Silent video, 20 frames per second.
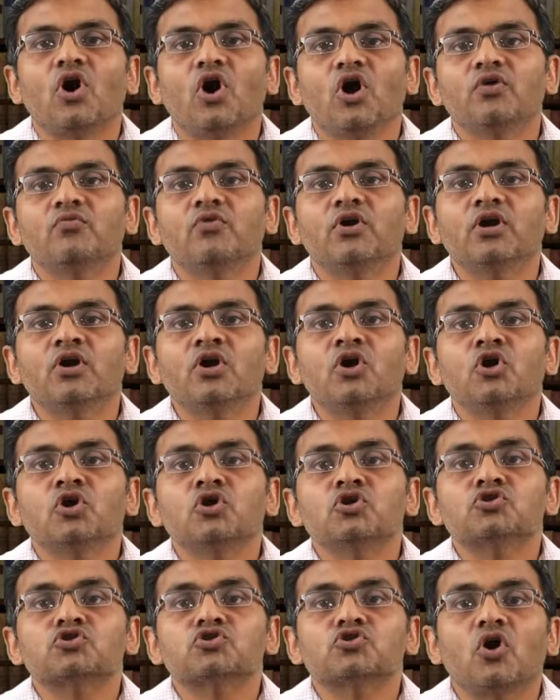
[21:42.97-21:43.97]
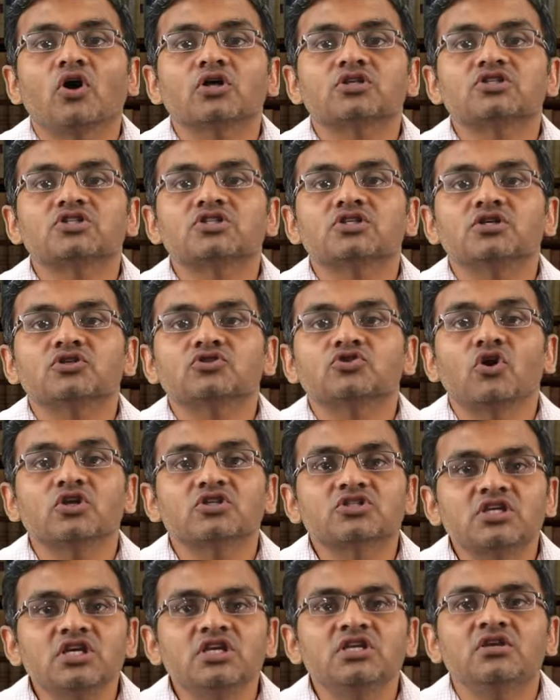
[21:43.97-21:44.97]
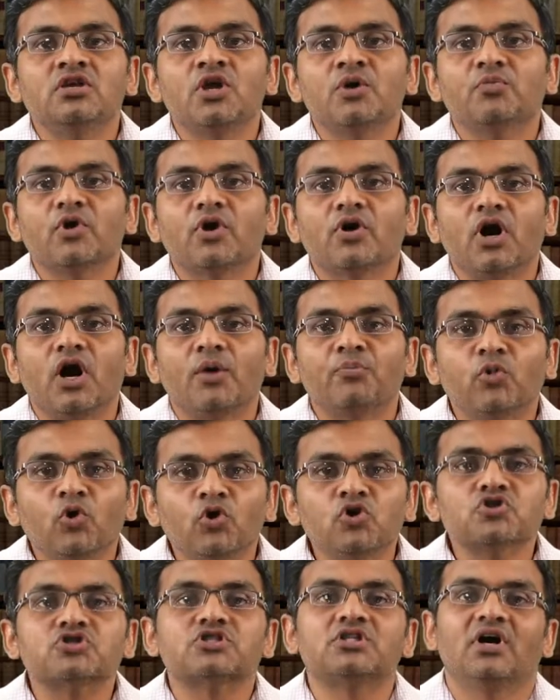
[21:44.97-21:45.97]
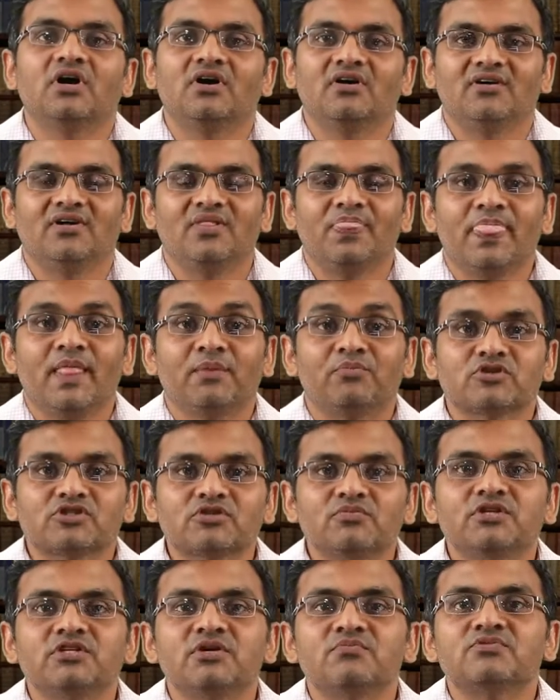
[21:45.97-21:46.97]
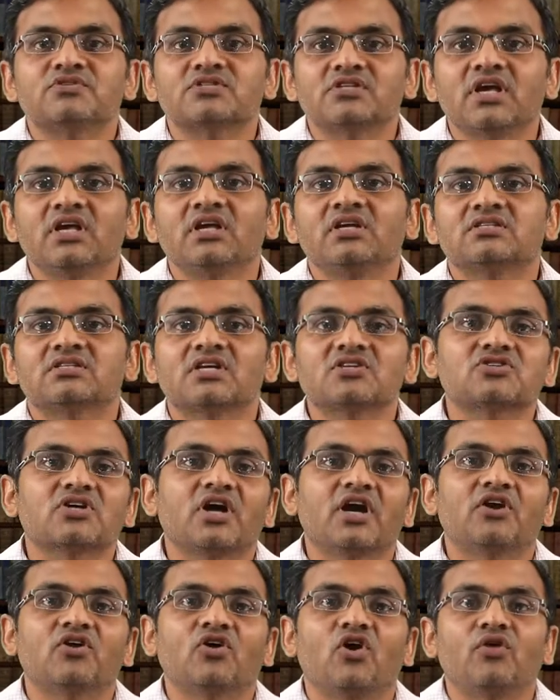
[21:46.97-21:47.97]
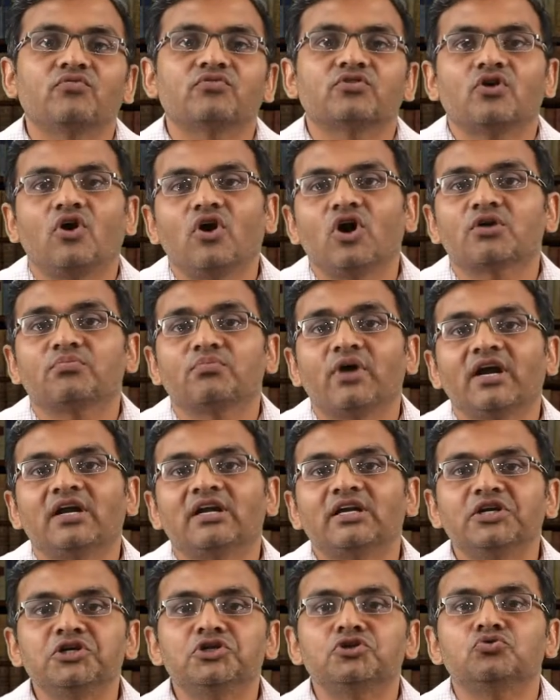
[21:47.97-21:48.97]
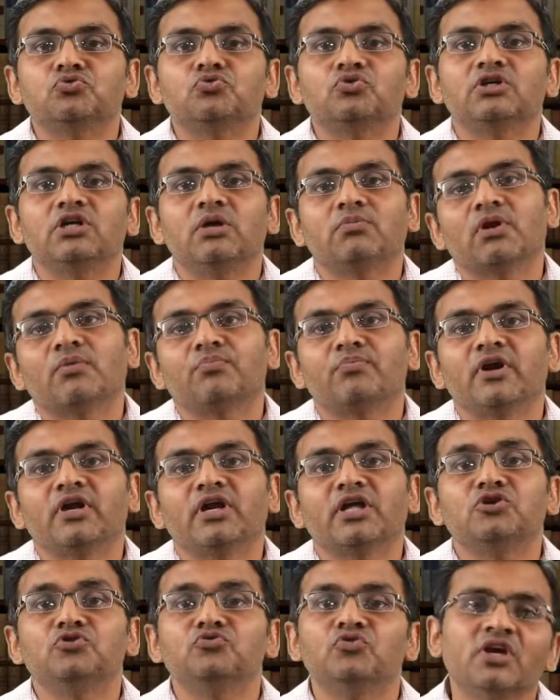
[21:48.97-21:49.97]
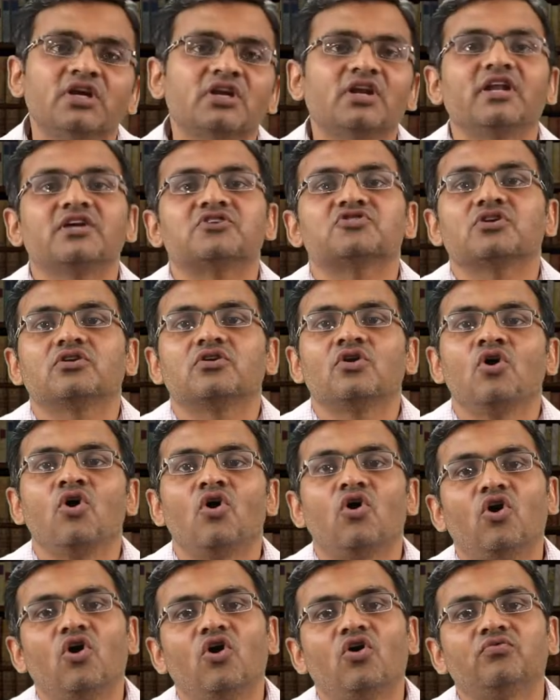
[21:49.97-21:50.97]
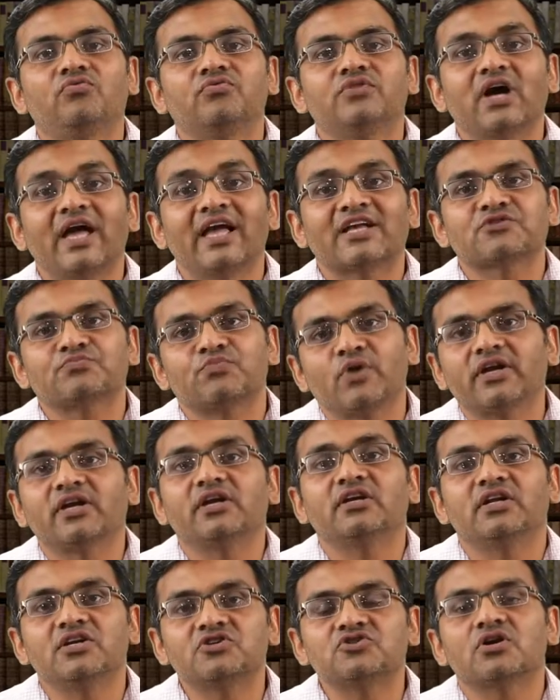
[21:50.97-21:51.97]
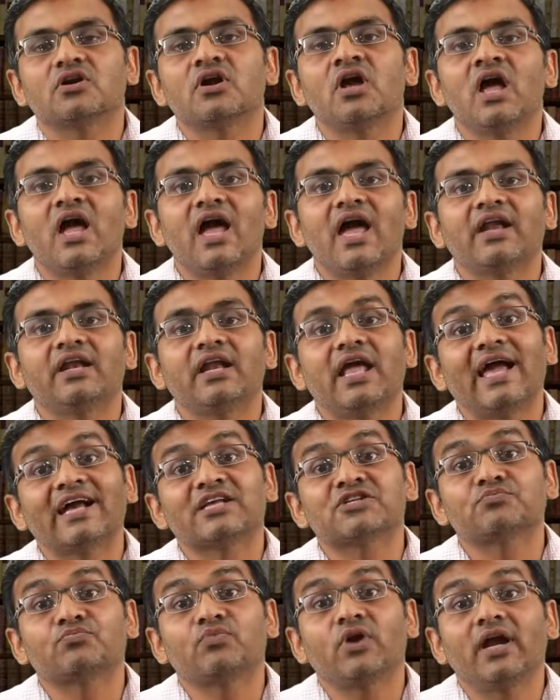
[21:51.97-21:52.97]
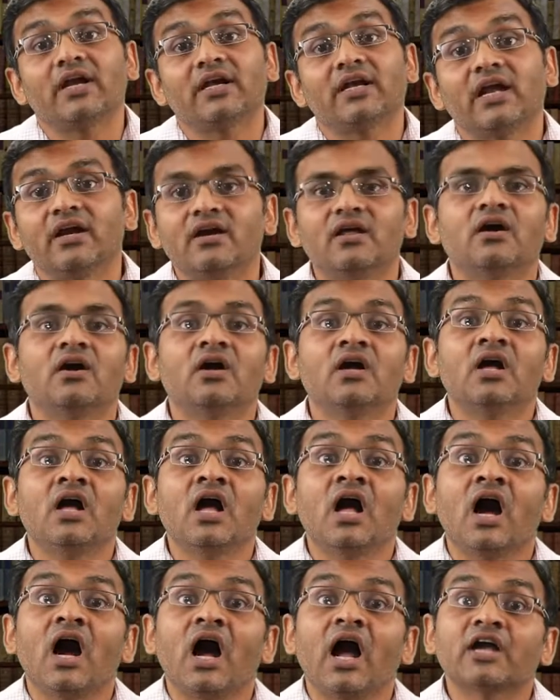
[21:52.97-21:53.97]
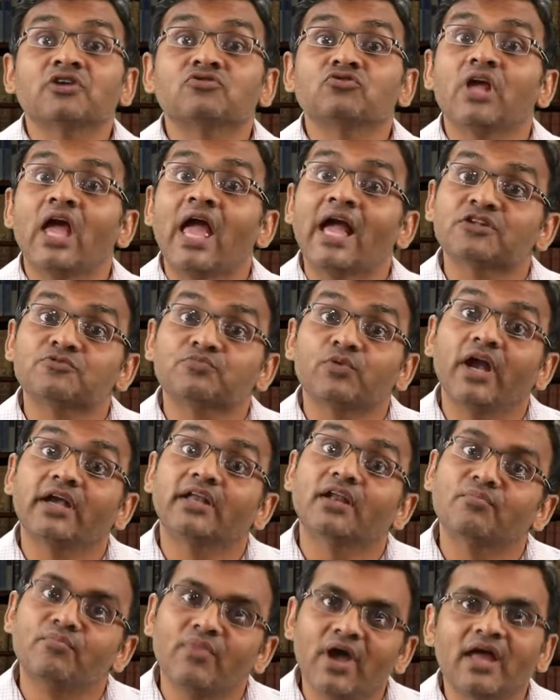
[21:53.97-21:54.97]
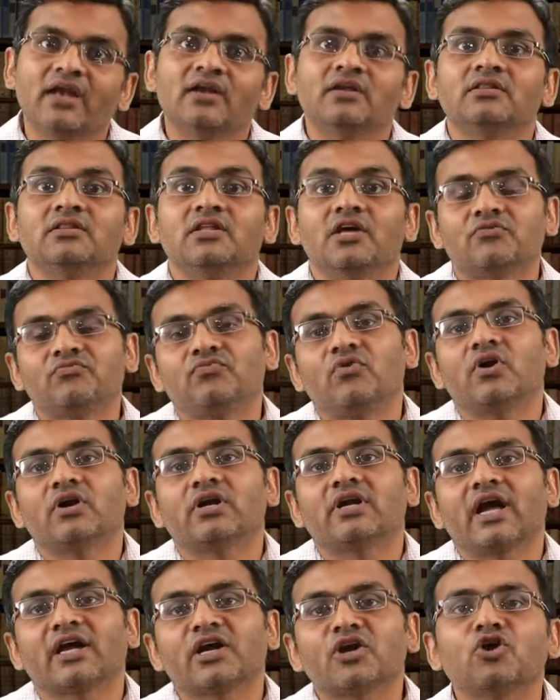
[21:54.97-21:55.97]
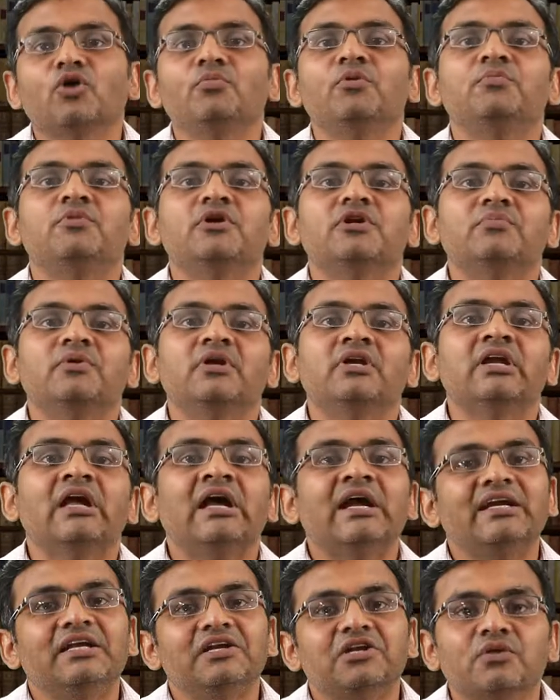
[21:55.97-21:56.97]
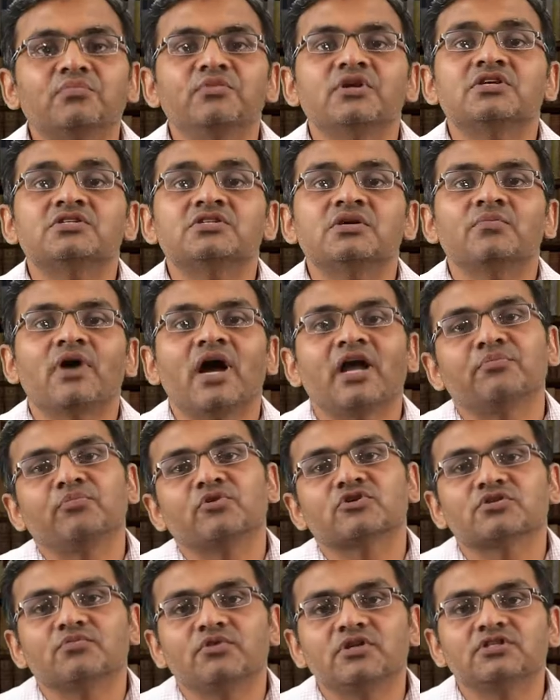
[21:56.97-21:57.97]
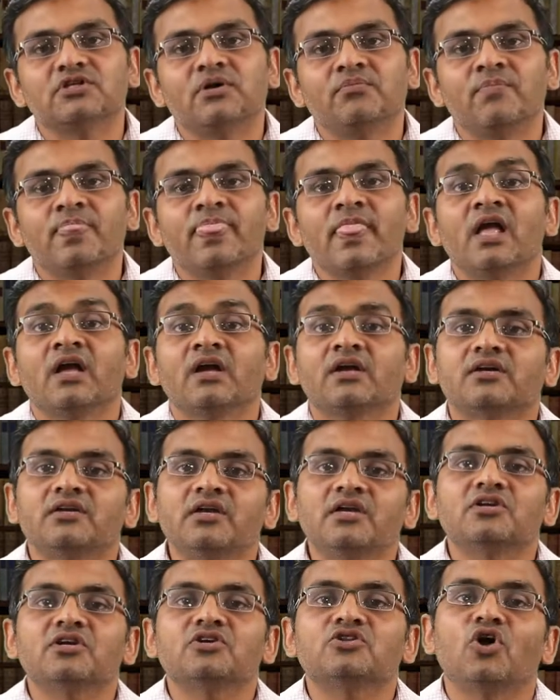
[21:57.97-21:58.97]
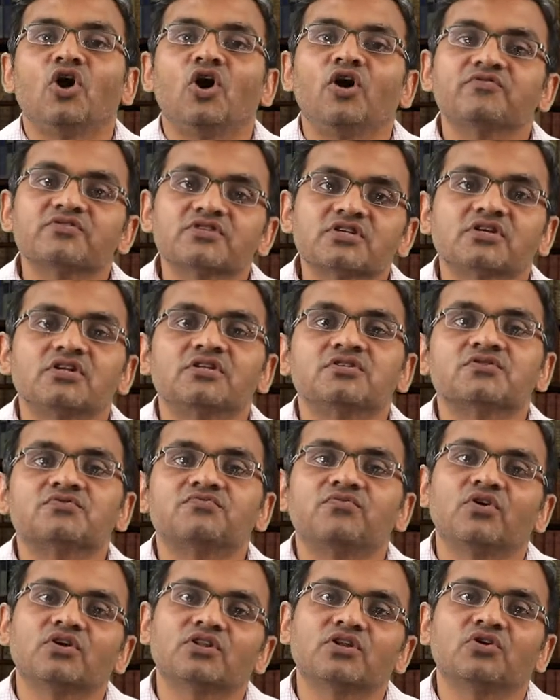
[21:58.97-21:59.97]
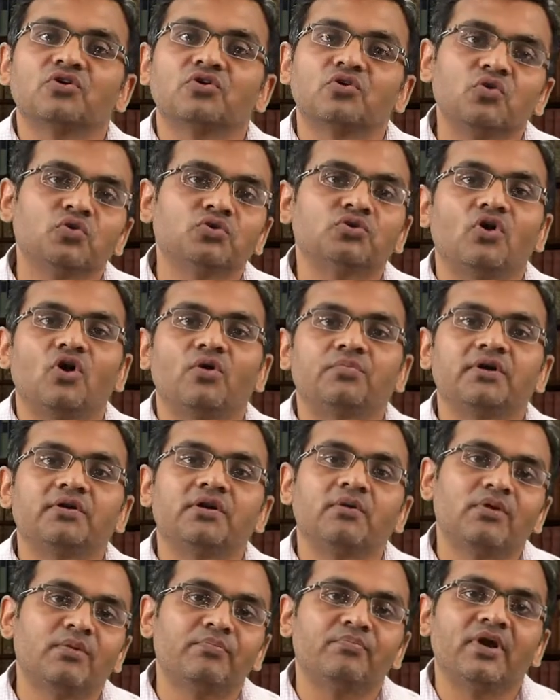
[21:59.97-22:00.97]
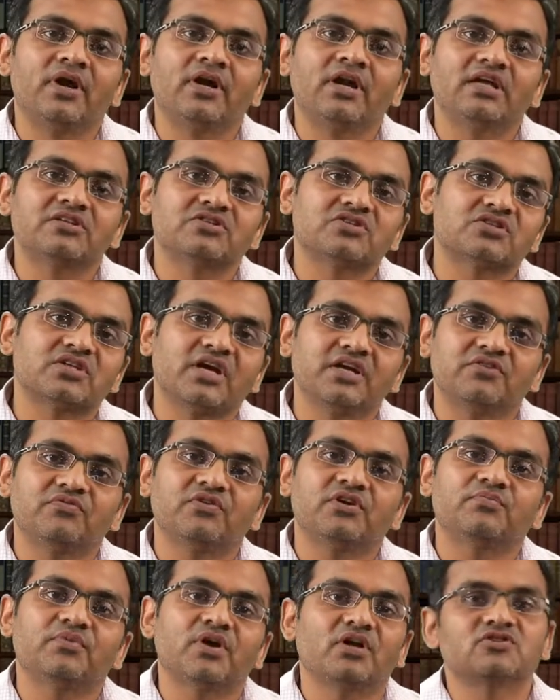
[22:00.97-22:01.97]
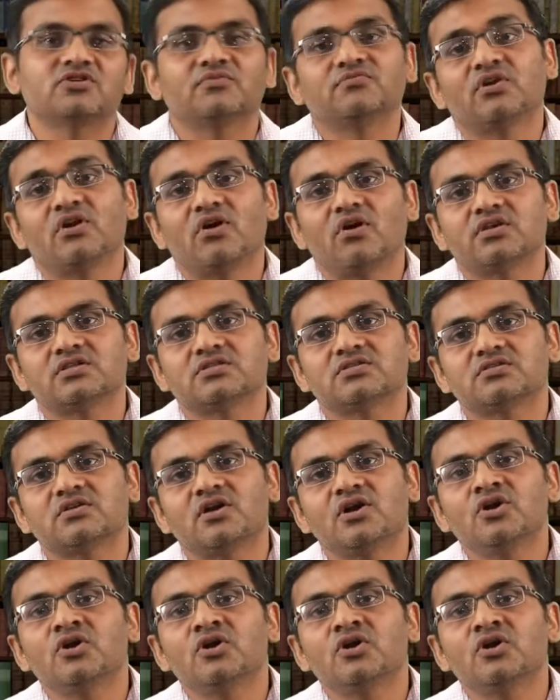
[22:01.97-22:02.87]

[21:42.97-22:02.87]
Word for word: However, Saushkin opposed the possibilism saying such kind of thought might lead to development a unique relation of the exploited nature and exploited actually exploiter man. Therefore, dichotomy between determinism and possibilism created the obstacles for the growth of the development as a scientific branch of the knowledge.